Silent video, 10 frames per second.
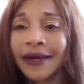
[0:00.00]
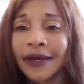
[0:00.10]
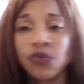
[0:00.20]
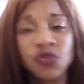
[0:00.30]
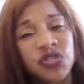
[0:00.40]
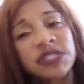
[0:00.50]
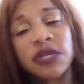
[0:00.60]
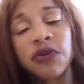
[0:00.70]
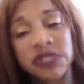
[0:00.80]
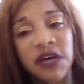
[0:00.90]
You should see
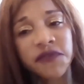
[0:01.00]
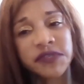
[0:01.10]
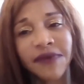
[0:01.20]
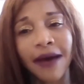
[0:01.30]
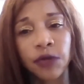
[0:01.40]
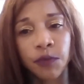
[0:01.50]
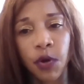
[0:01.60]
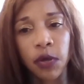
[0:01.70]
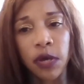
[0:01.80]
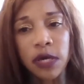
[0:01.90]
yourself as
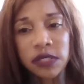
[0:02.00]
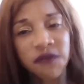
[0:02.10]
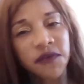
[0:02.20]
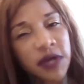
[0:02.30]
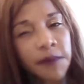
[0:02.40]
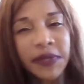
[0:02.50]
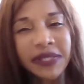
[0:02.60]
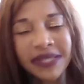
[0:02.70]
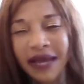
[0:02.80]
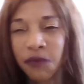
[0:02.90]
valuable. So if a company
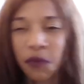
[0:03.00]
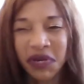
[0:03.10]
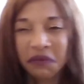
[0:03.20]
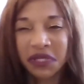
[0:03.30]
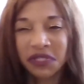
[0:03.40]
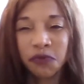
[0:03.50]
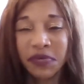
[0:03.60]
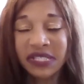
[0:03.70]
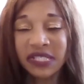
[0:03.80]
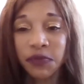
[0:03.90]
is like, well, we don't want to do
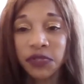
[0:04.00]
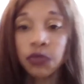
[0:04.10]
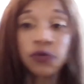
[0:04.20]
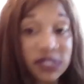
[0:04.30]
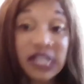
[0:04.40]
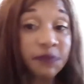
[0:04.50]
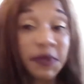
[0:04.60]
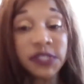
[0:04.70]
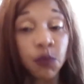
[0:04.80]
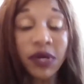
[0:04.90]
business with you, because that's
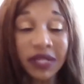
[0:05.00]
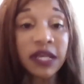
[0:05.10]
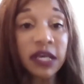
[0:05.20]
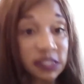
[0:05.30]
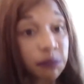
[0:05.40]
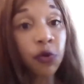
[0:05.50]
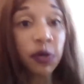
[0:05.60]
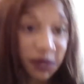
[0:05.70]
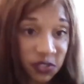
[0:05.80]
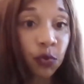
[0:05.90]
basically what it is.
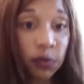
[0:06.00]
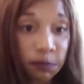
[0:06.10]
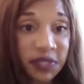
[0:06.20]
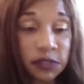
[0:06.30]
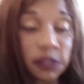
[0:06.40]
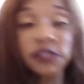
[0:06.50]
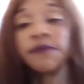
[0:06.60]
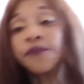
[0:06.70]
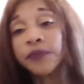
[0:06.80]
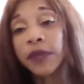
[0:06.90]
Employment is doing
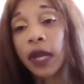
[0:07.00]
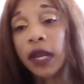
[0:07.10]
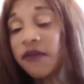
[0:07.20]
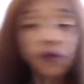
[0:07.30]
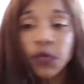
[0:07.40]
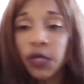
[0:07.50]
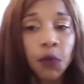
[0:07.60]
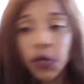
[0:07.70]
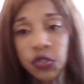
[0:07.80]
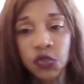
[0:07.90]
business. If we
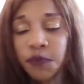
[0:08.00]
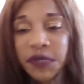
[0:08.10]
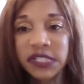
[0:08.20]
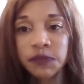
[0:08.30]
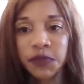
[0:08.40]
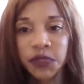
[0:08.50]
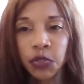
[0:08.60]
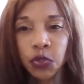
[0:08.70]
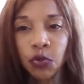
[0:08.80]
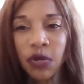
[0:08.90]
don't want to do business with
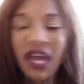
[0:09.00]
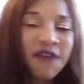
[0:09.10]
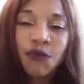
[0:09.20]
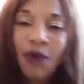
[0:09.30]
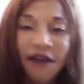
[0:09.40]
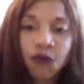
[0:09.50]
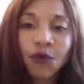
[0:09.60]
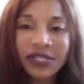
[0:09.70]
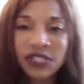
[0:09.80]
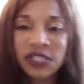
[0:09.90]
you, if you have
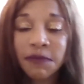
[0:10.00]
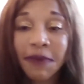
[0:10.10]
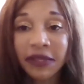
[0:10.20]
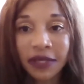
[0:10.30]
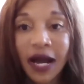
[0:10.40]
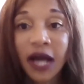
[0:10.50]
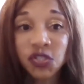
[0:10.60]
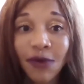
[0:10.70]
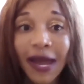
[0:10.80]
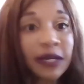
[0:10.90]
questions about the
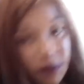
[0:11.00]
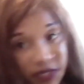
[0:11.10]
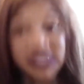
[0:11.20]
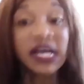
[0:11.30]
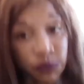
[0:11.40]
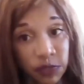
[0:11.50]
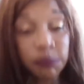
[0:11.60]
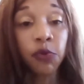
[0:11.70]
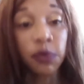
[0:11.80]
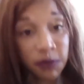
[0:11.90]
contract, because that's what
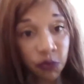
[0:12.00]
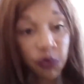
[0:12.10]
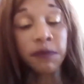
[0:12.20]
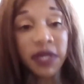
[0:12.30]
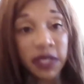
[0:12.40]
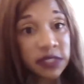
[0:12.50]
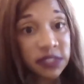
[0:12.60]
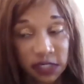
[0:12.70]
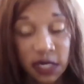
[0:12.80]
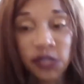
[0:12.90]
employment agreement is,
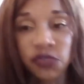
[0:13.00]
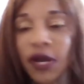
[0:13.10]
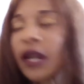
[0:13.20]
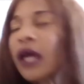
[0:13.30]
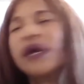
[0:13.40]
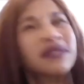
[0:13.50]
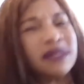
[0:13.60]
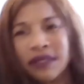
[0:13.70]
it's contract.